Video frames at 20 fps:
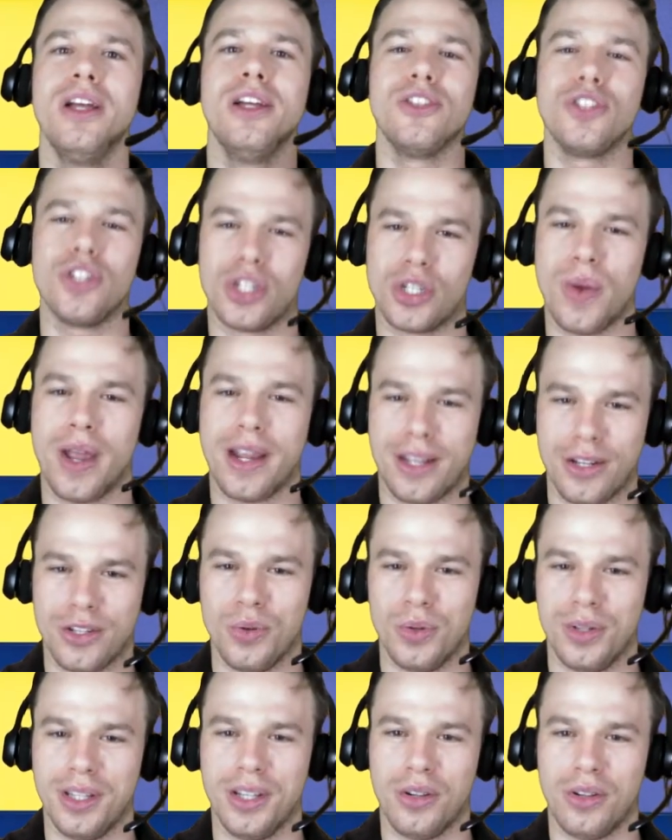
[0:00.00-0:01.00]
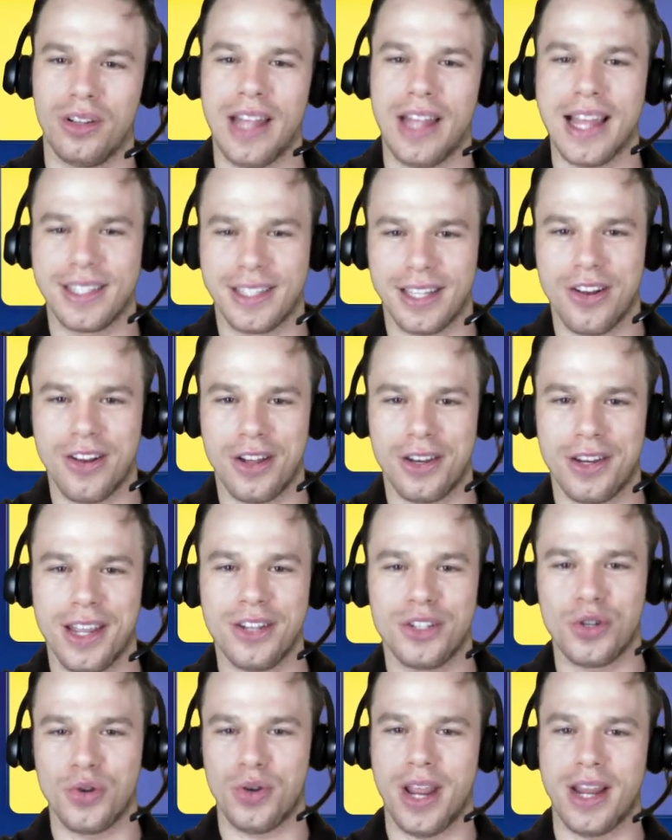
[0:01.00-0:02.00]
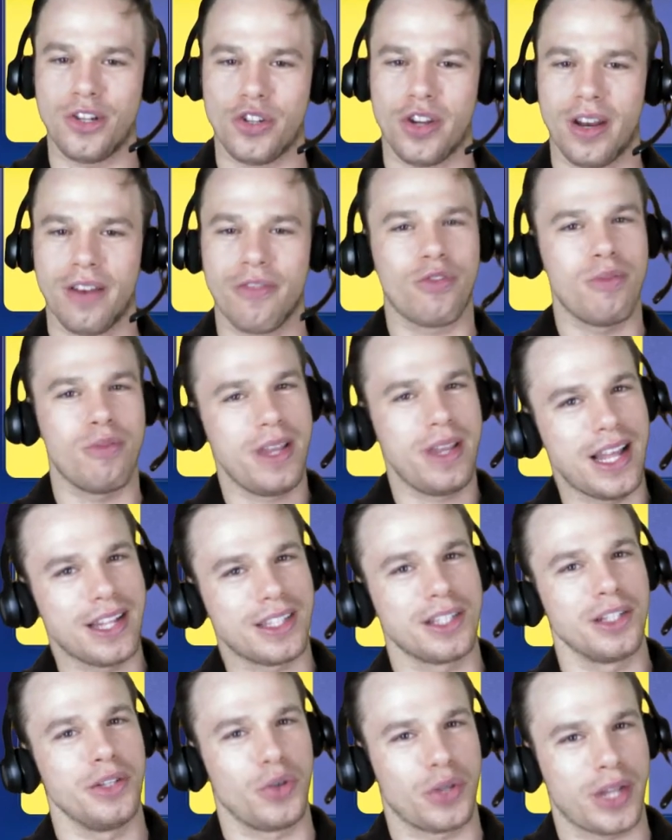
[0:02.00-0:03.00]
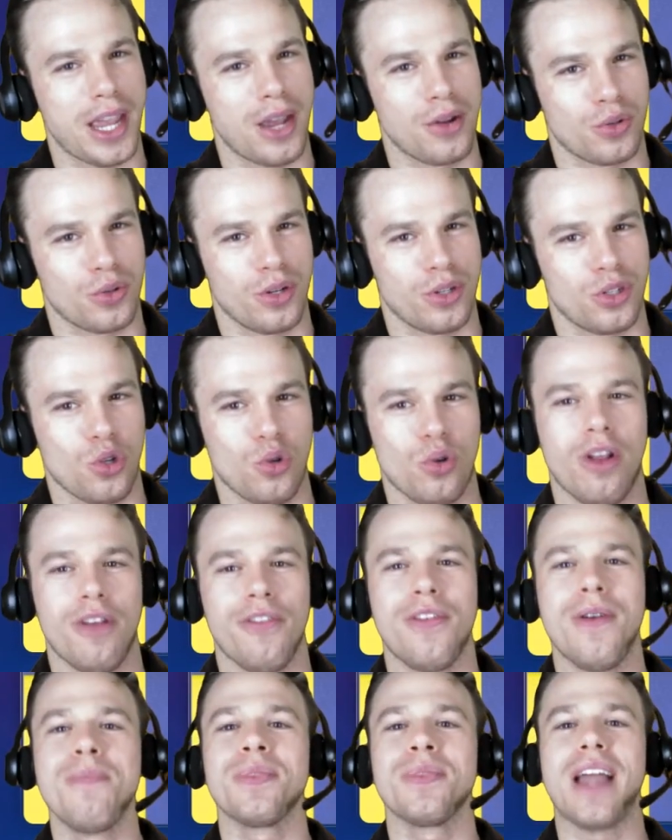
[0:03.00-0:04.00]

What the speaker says: just so I could do a little lesson on intonation. For me, that's a little counterintuitive.